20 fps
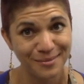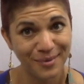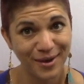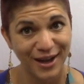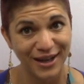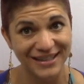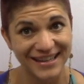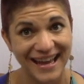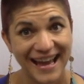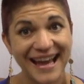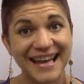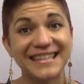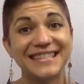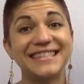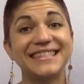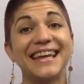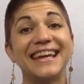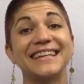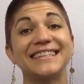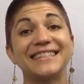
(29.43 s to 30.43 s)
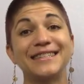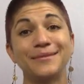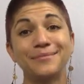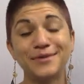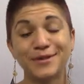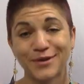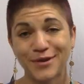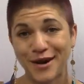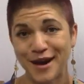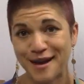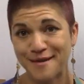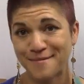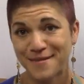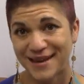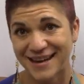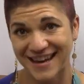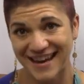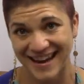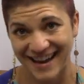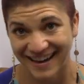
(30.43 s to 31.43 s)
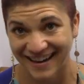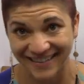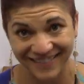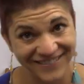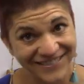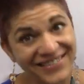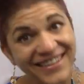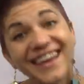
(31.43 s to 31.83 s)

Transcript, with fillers: podcasts and subscribe now.